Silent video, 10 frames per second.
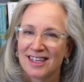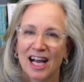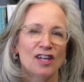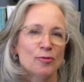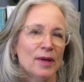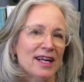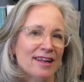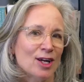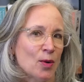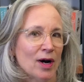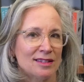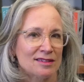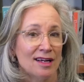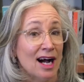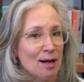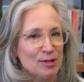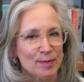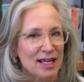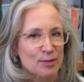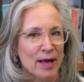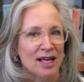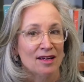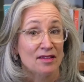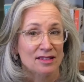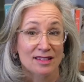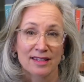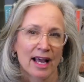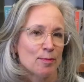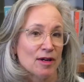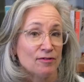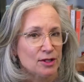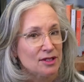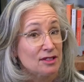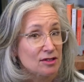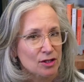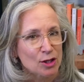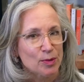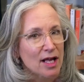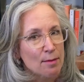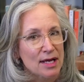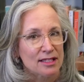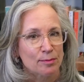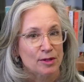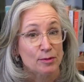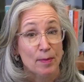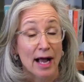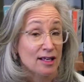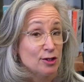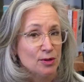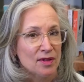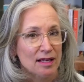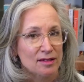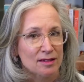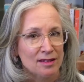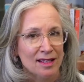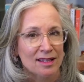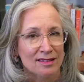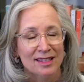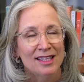I've been on a quest to optimize my health since I had my first discernible M S symptoms back in two thousand six,